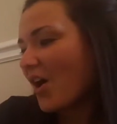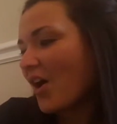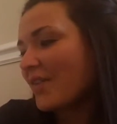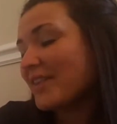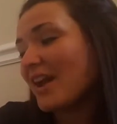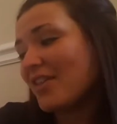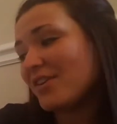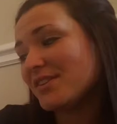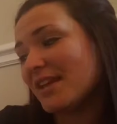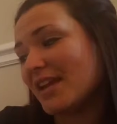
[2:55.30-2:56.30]
On the
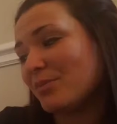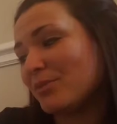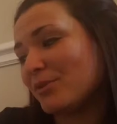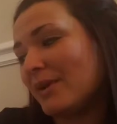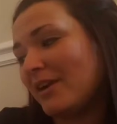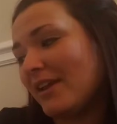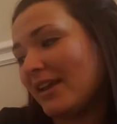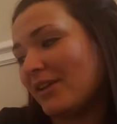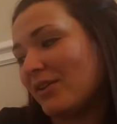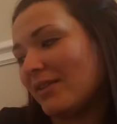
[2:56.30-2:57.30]
other side of Blueberry
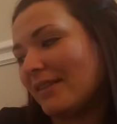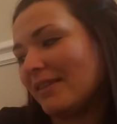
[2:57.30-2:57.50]
Hill,